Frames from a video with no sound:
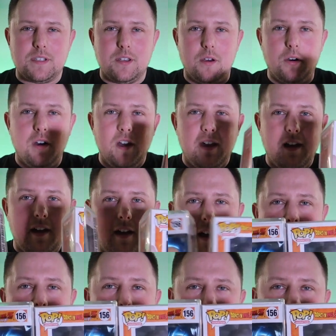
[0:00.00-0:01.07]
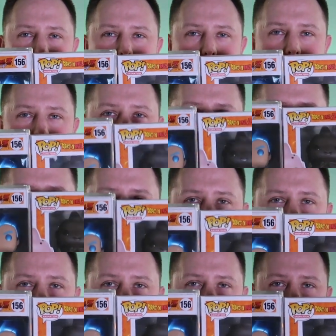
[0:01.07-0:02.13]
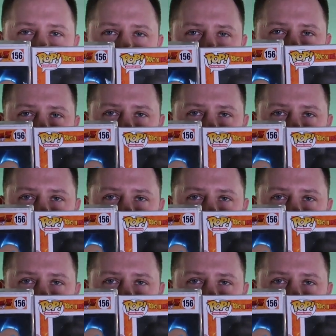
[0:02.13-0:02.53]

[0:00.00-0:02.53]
So absolute win on this